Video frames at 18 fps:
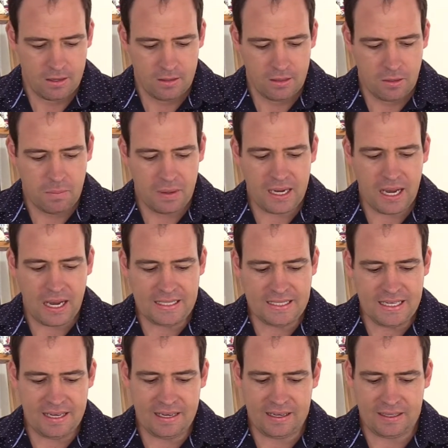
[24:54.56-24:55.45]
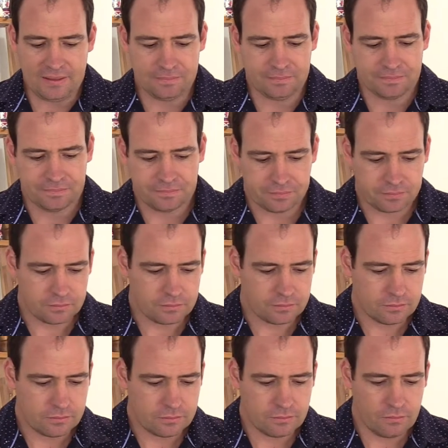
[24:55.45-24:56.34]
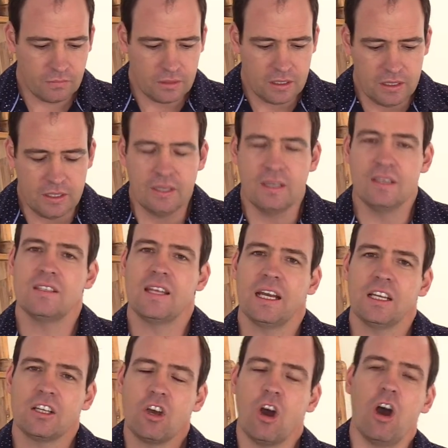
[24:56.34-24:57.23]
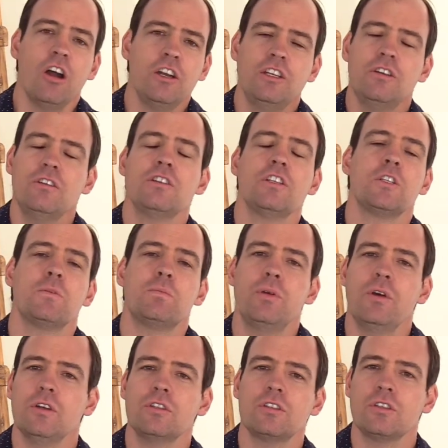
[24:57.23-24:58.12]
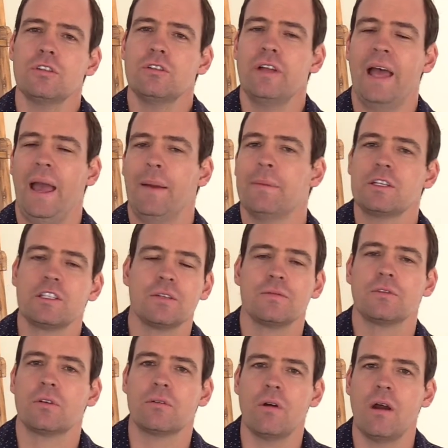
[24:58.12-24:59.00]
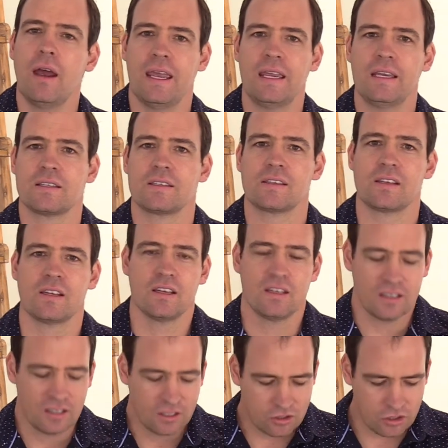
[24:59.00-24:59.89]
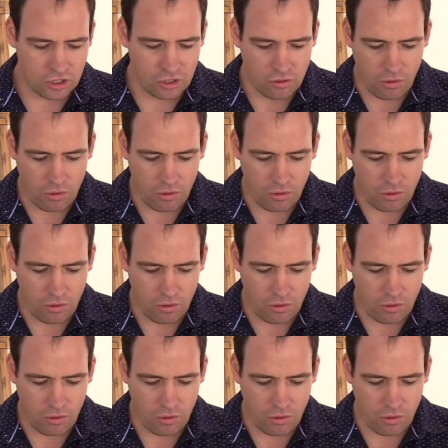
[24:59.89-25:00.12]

The big idea is that God uses personal habits of grace to